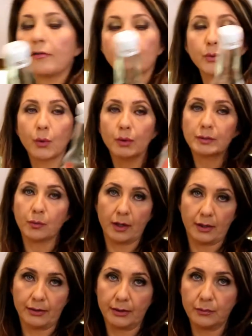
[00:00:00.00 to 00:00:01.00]
of rose
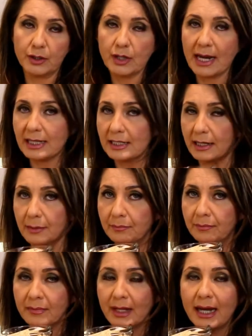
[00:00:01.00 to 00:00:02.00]
water, which has
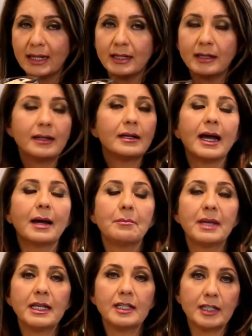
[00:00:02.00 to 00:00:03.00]
an
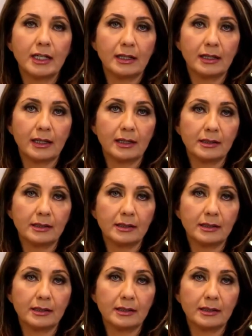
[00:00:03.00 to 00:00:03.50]
amazing